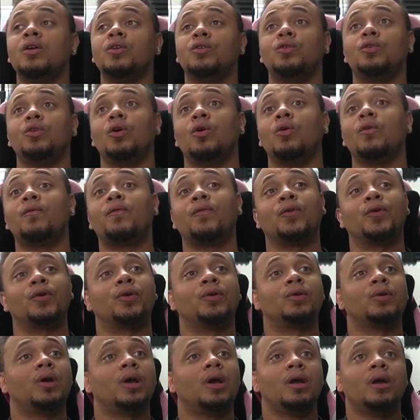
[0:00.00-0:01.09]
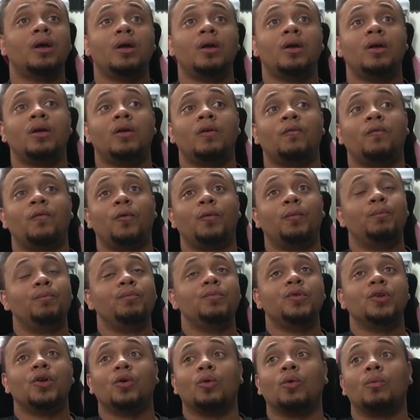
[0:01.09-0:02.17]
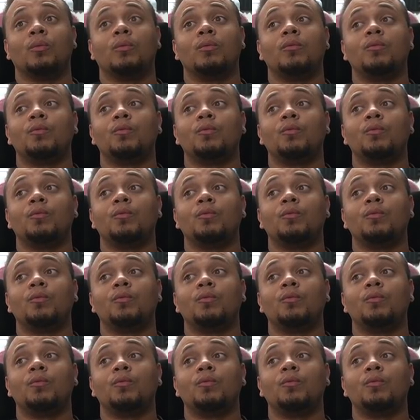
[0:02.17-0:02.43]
You know, for, you know,